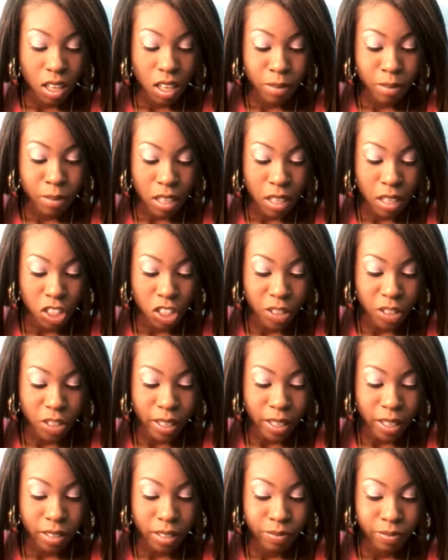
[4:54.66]
I'm not
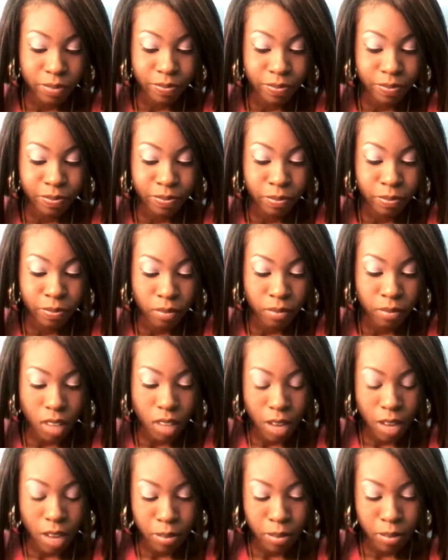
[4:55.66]
sure.
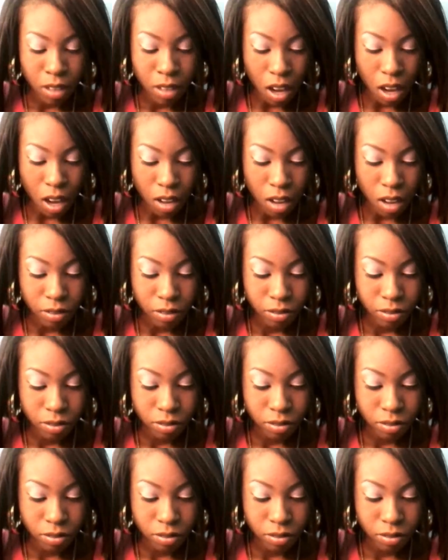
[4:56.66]
I ripped it off.